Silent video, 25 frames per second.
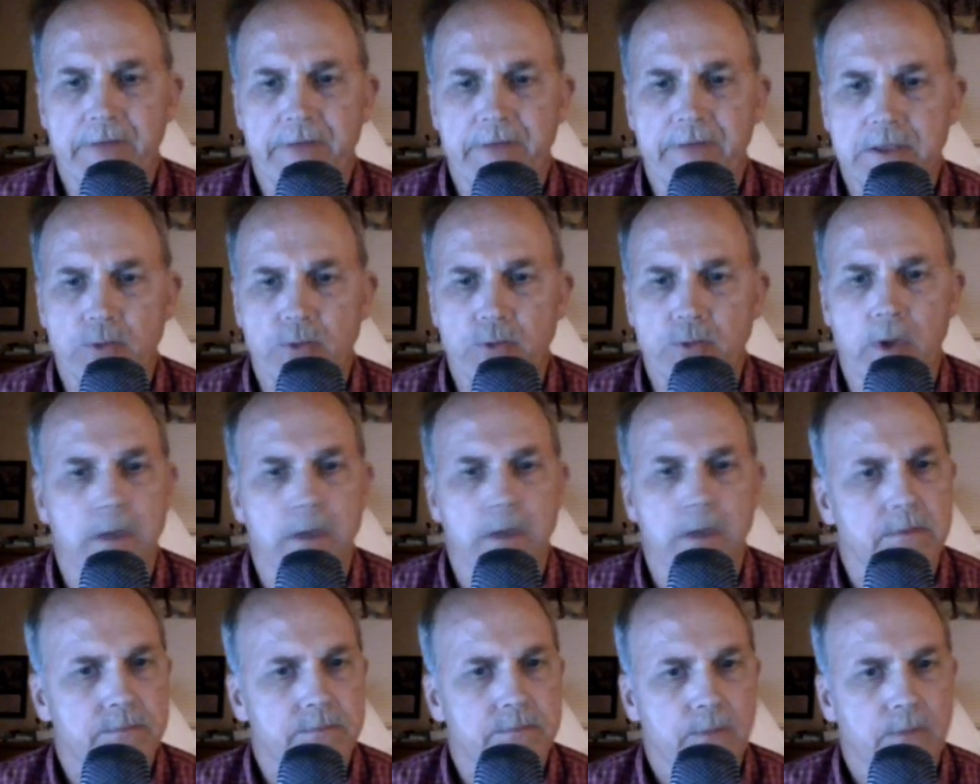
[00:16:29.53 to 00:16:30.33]
That's
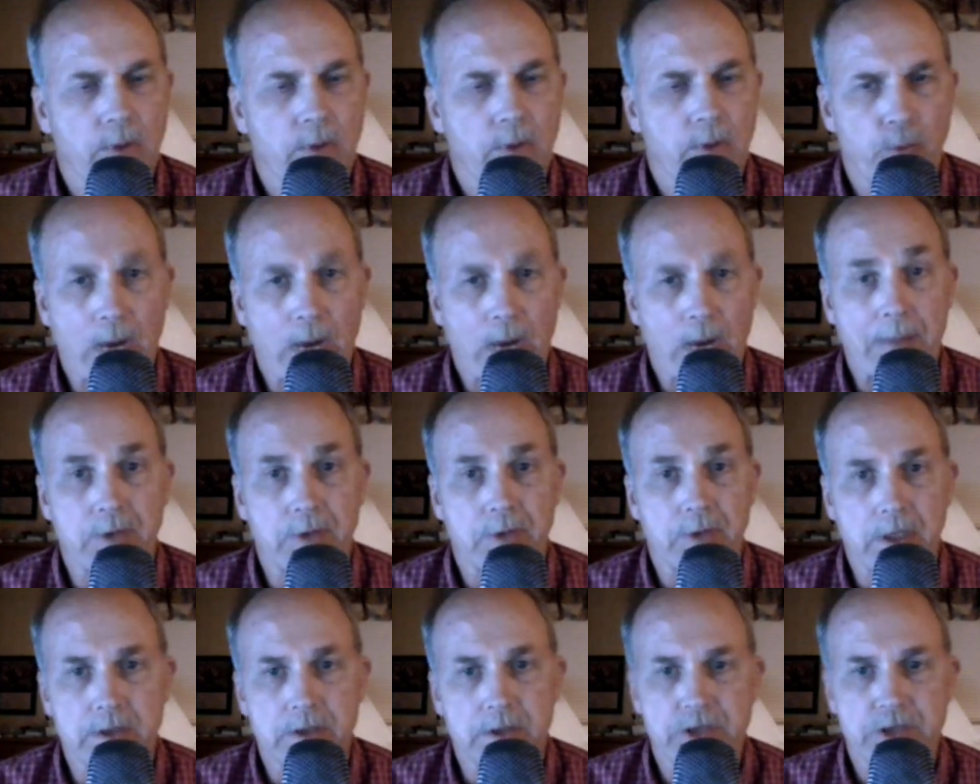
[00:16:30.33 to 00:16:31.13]
when
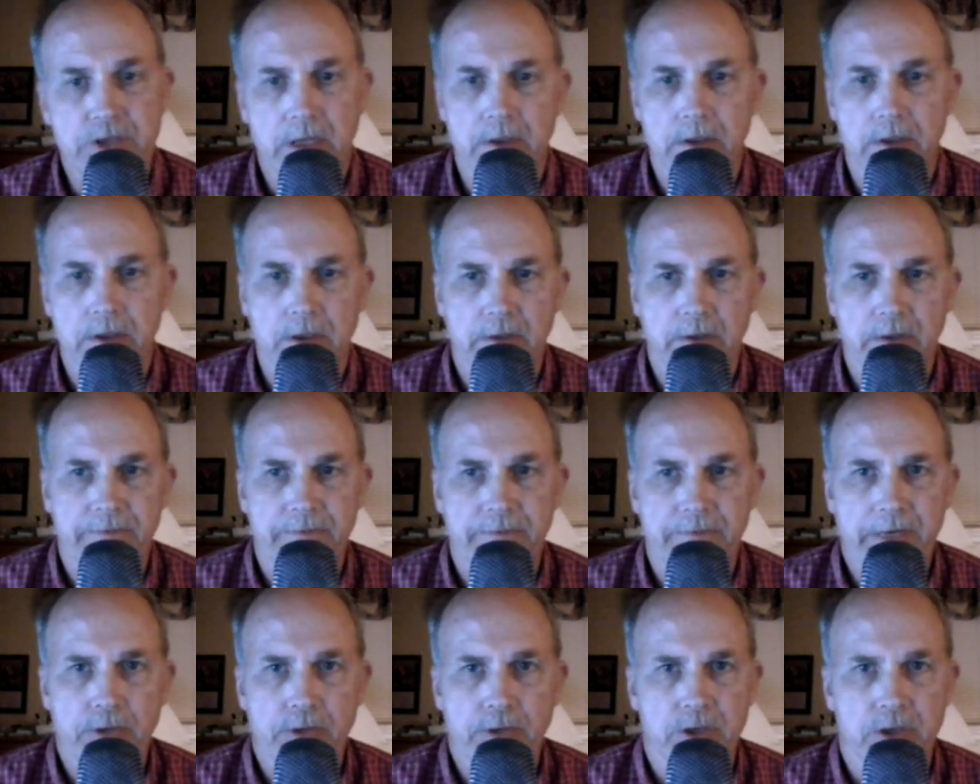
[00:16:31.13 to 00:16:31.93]
the
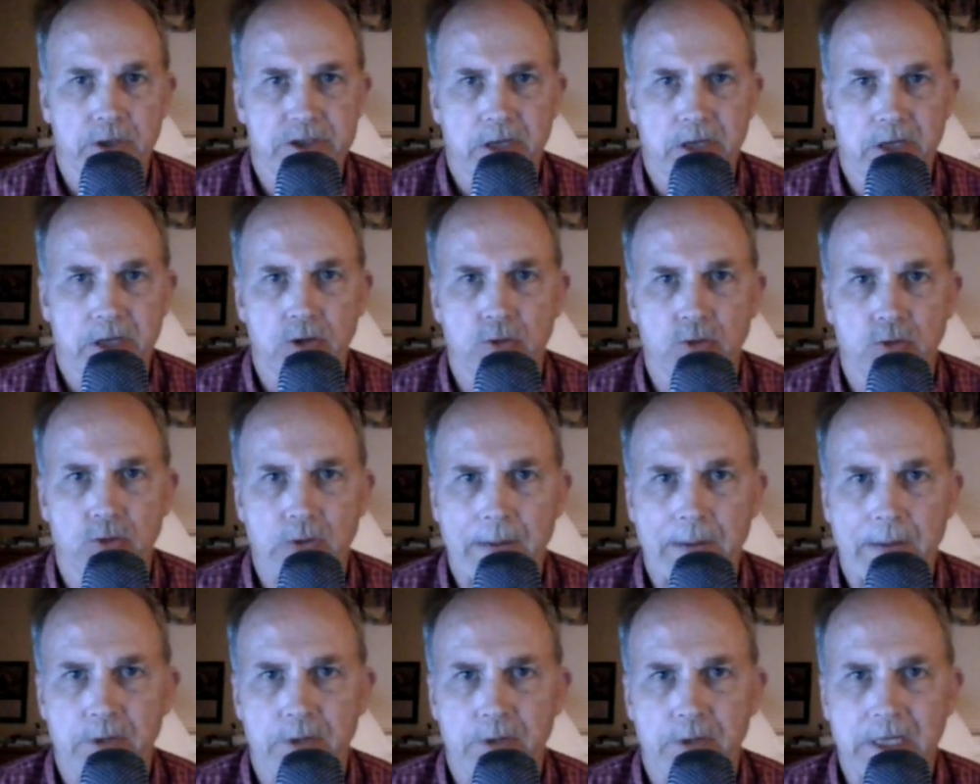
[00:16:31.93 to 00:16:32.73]
Confederate General
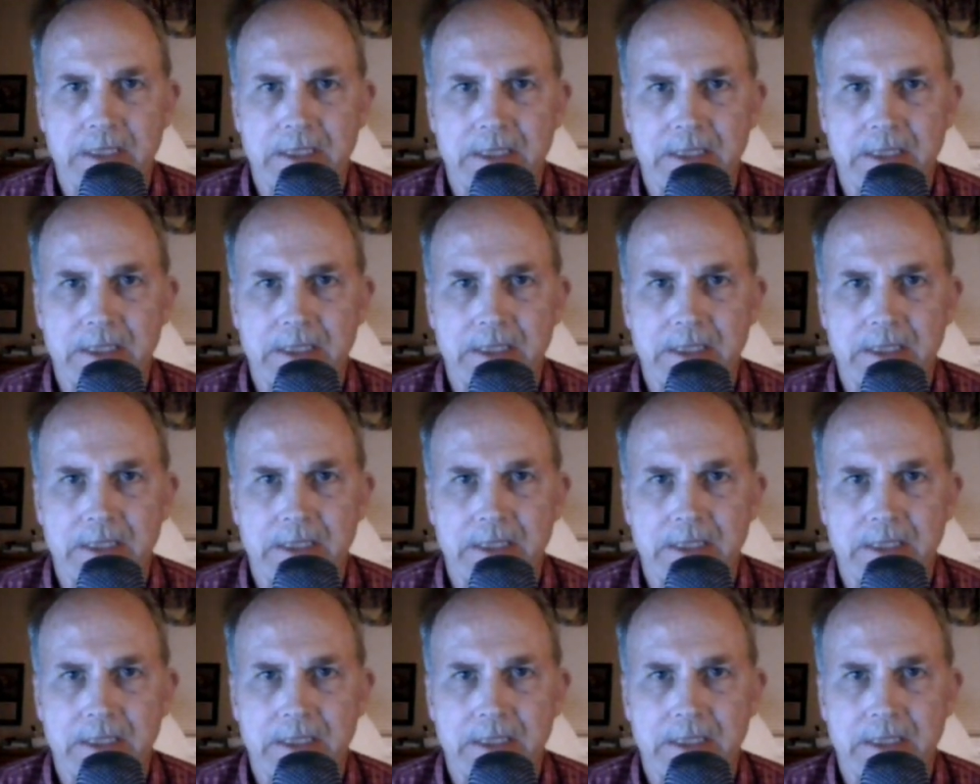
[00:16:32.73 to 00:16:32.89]
Robert E.